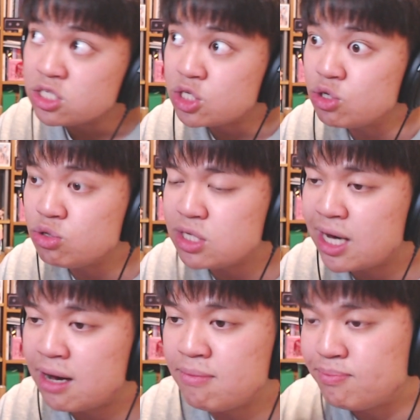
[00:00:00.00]
to
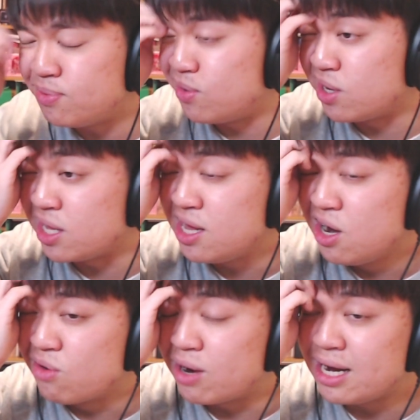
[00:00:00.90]
Young Boy,
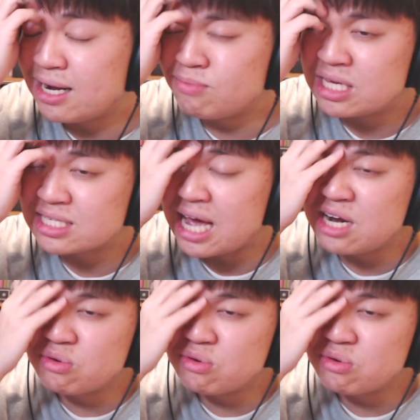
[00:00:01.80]
right? Because I